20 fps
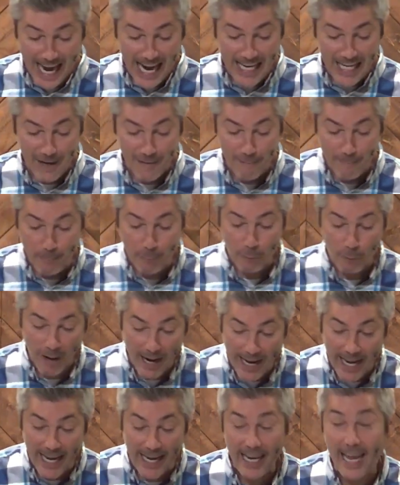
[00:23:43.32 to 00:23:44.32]
of
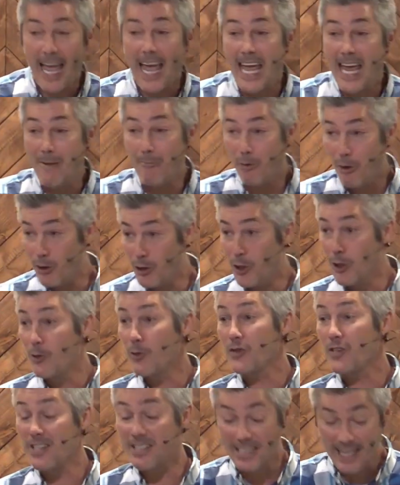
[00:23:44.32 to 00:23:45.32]
praying, it
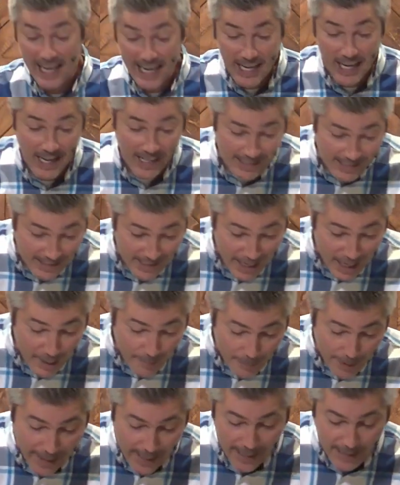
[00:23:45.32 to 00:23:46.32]
produces in us
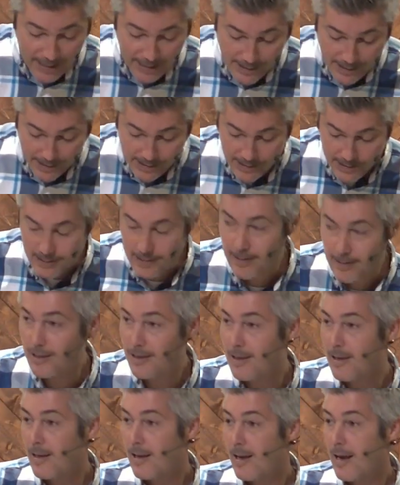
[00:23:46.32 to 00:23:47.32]
peace.
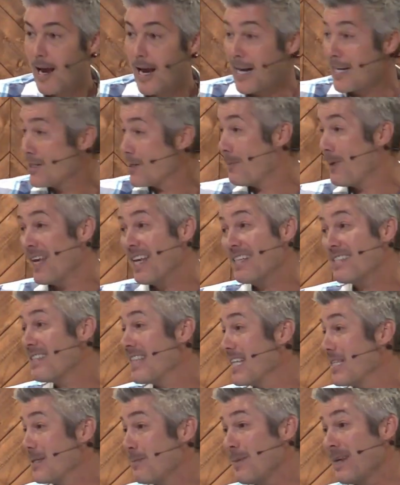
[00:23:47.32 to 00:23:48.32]
And it's a peace
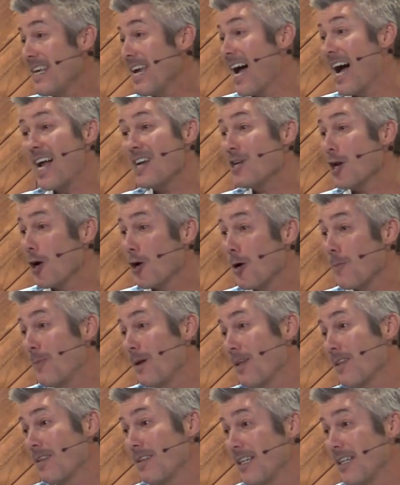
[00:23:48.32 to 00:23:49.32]
that's beyond our ability to